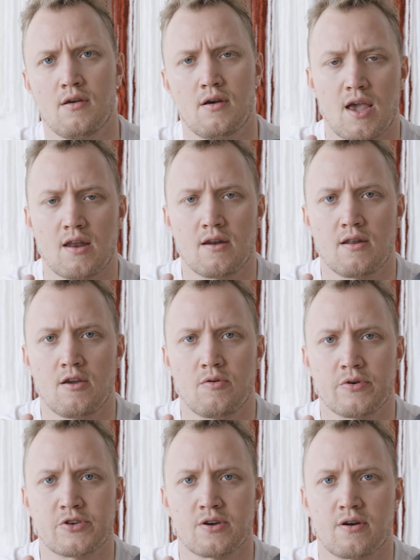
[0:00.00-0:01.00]
the Canon
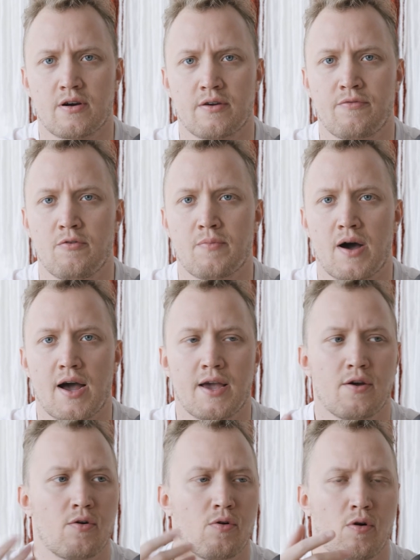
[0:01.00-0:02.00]
EOS R if you buy
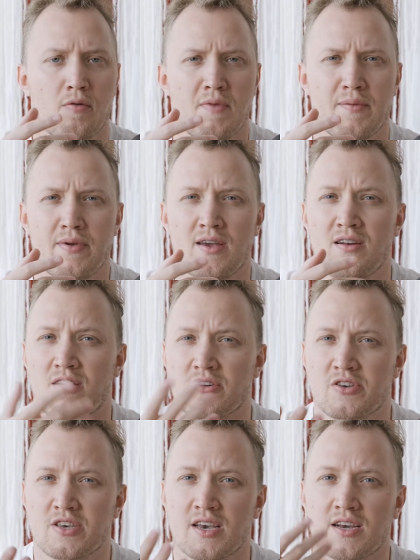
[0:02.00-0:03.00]
it, or maybe an
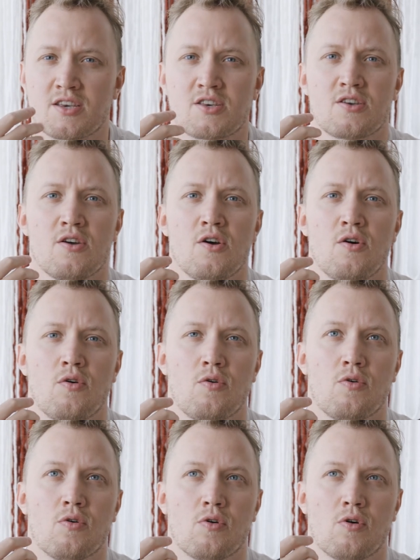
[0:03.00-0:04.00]
R6,
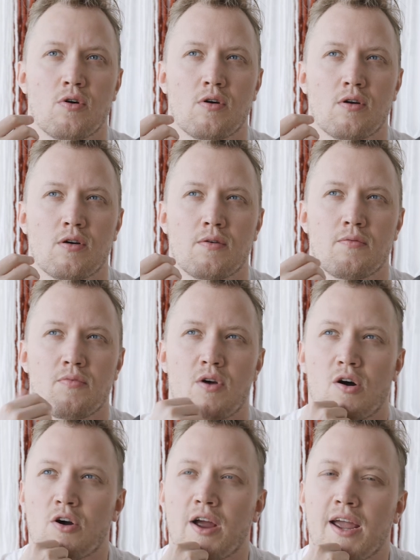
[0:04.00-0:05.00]
or
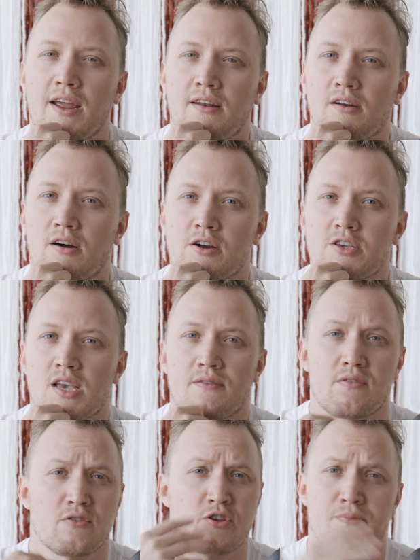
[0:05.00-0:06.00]
the R8 and
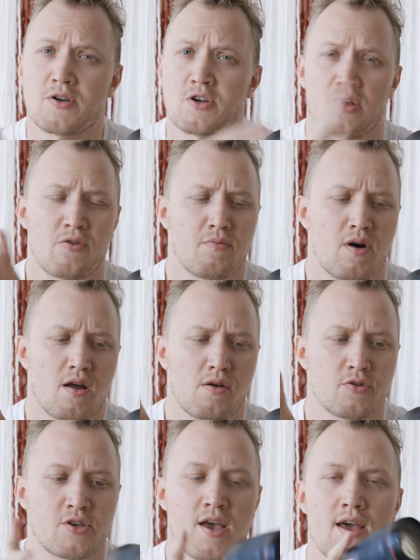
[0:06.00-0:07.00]
R7. There's a bunch of other
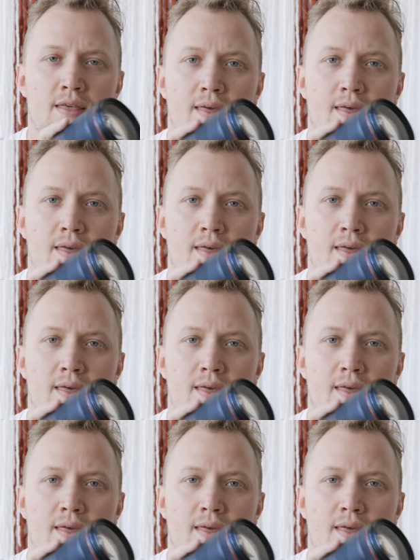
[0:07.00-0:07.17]
models.